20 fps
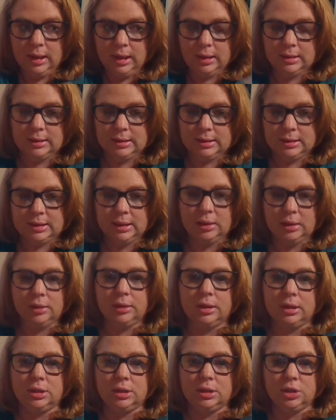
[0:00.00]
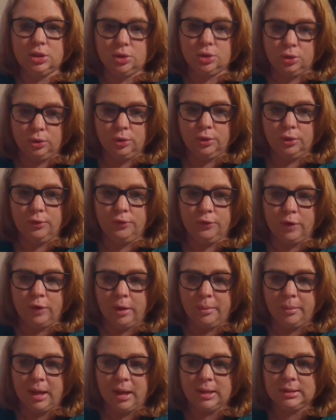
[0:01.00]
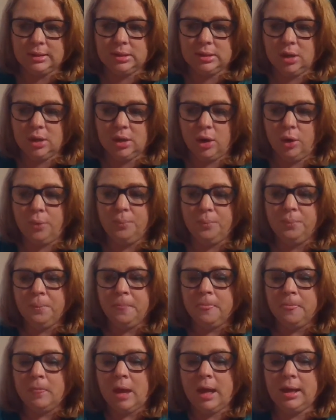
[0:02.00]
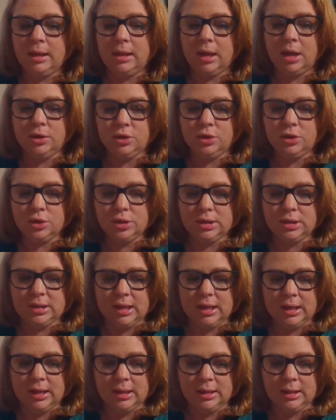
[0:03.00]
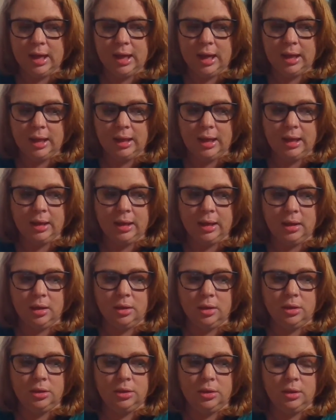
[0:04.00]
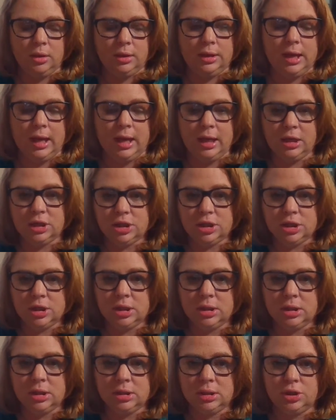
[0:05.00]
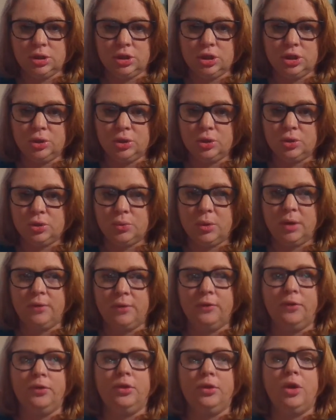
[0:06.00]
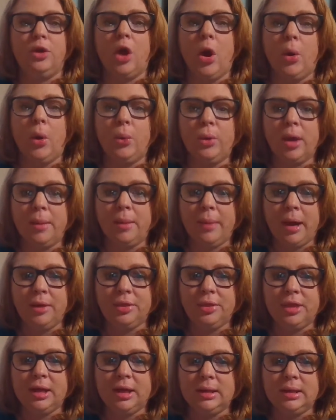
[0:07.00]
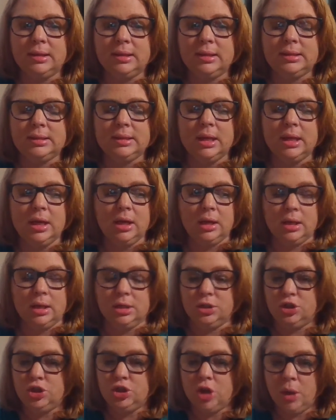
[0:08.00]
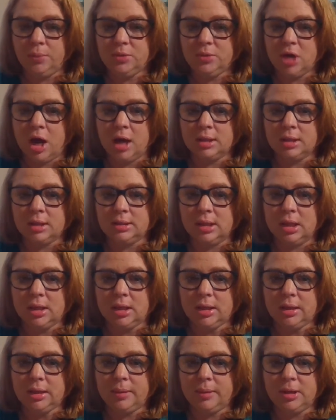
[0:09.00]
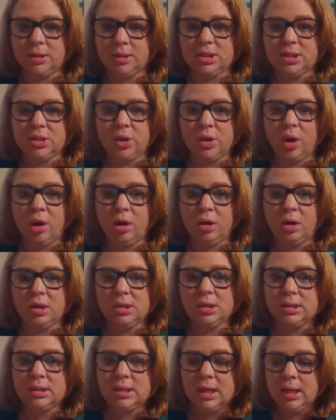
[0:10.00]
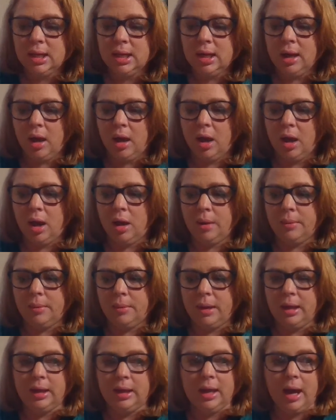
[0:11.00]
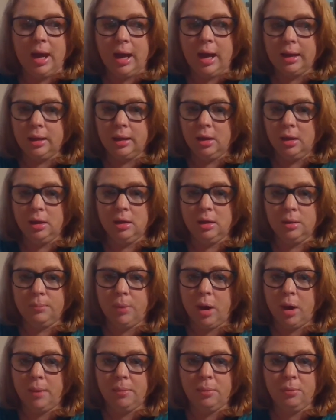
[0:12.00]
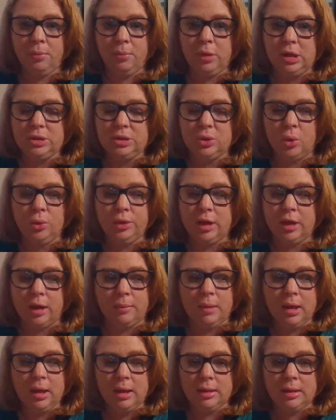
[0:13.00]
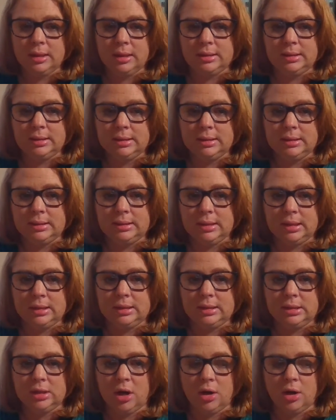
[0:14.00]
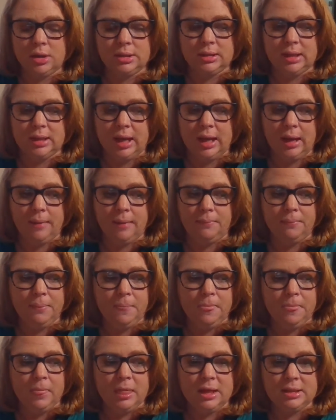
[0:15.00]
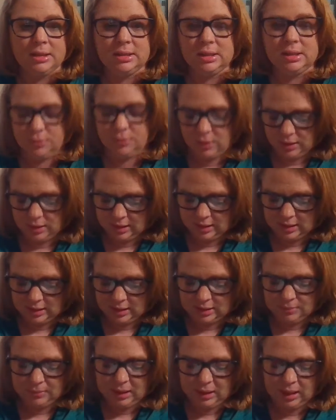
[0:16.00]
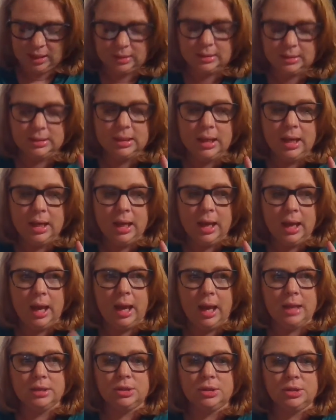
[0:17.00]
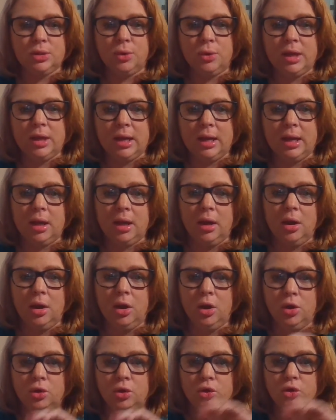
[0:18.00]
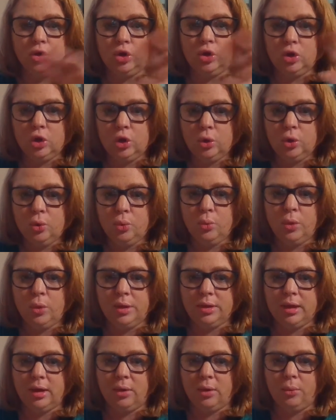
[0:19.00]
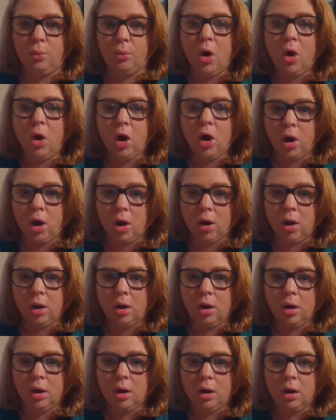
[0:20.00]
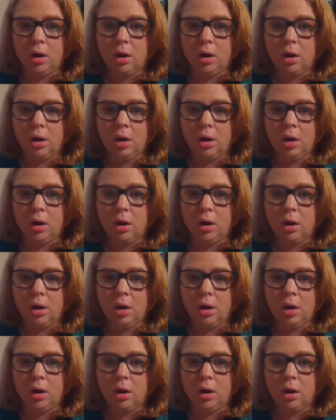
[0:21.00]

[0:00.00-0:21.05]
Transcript: conceal this truth from us. So I can understand that, like, the ancient Jews would have known about this, because Job talks a lot about stars, and God probably told them, this is the star's name, this is what this means, and so they knew what they were,